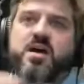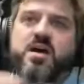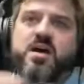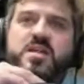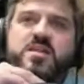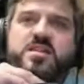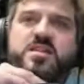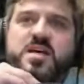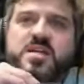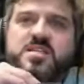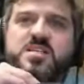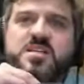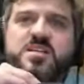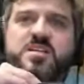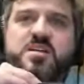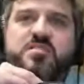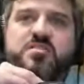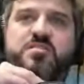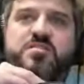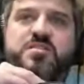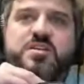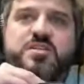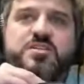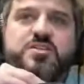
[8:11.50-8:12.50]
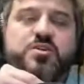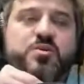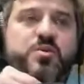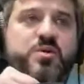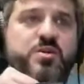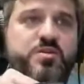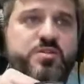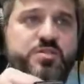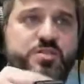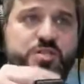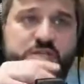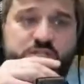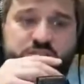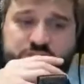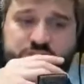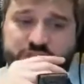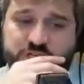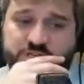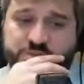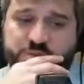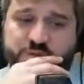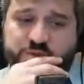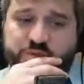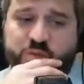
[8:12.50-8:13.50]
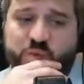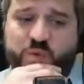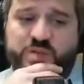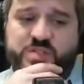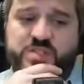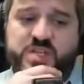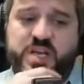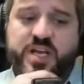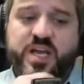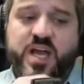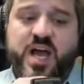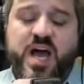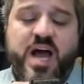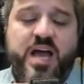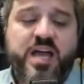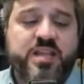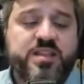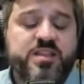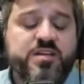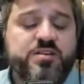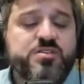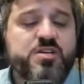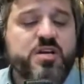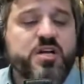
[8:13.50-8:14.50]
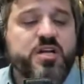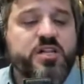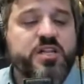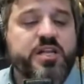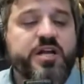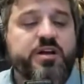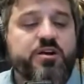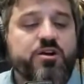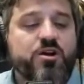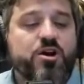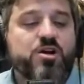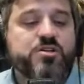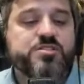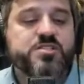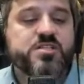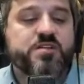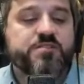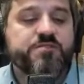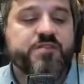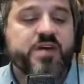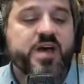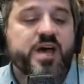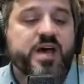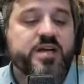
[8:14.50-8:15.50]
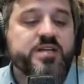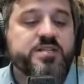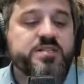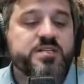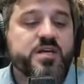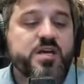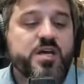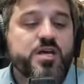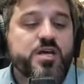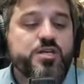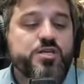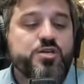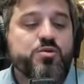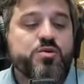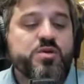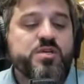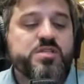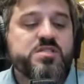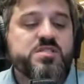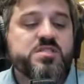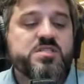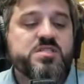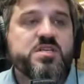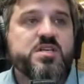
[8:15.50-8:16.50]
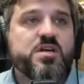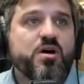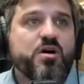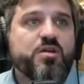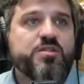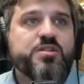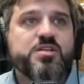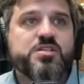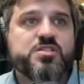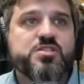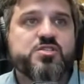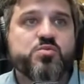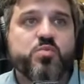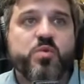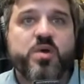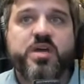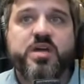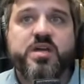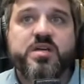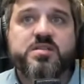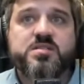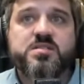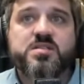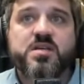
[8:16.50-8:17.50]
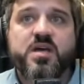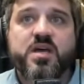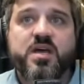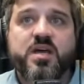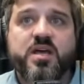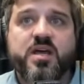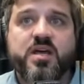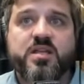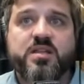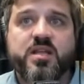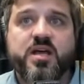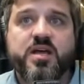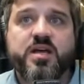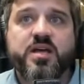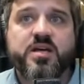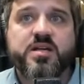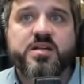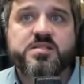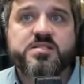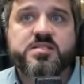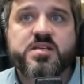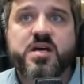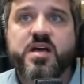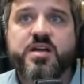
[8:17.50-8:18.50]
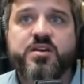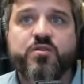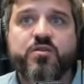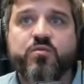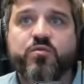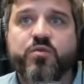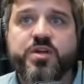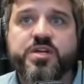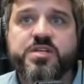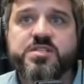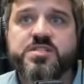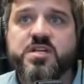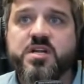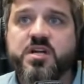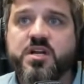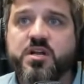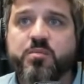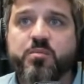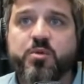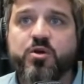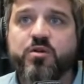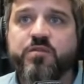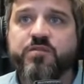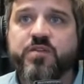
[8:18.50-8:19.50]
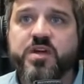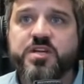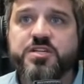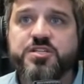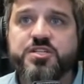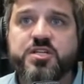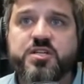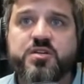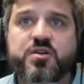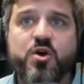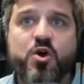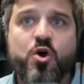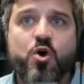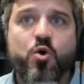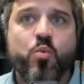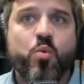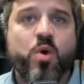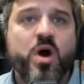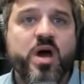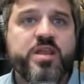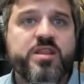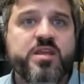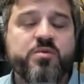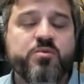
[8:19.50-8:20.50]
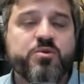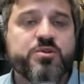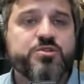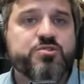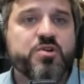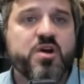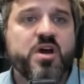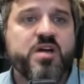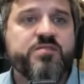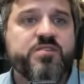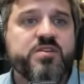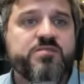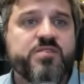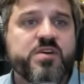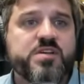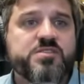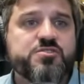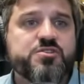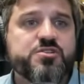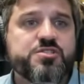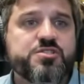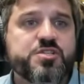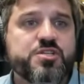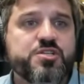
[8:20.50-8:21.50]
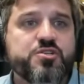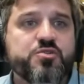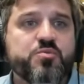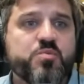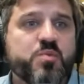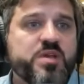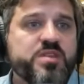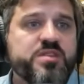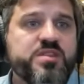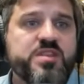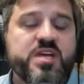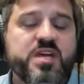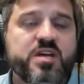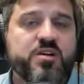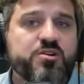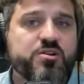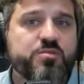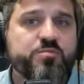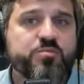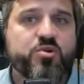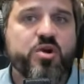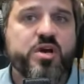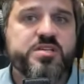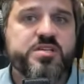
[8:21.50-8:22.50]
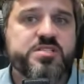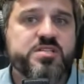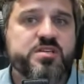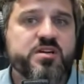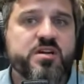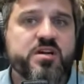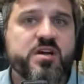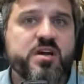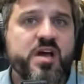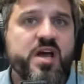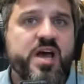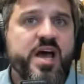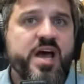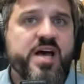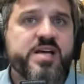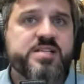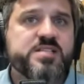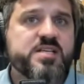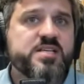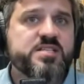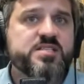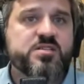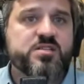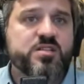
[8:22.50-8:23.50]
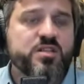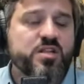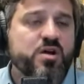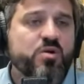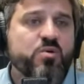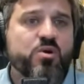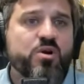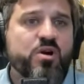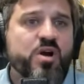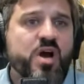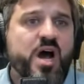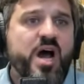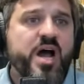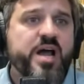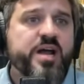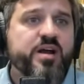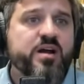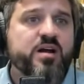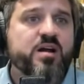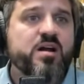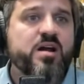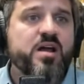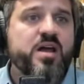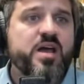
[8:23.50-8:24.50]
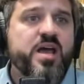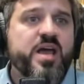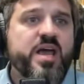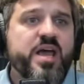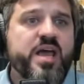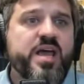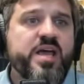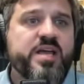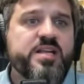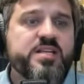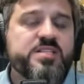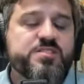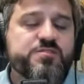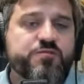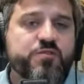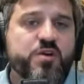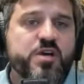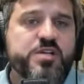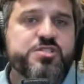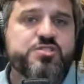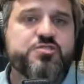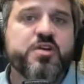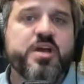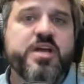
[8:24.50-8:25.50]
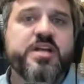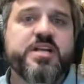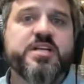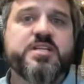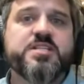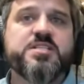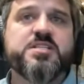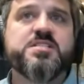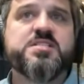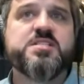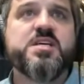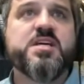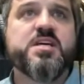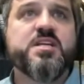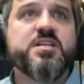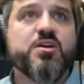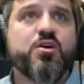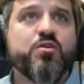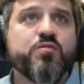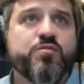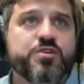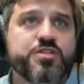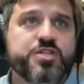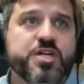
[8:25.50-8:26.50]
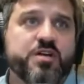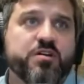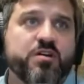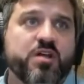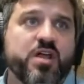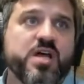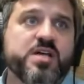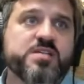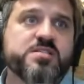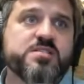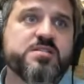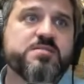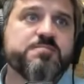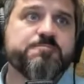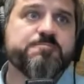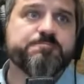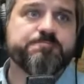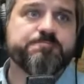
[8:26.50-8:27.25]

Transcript: that's another thing too. And just before, it's like there's a clear cause and effect. You can see all these swings and like assign a reason and a motivation why they would drive investors to do one thing or to price their assets lower or higher. And it's frustrating to see it overgeneralized.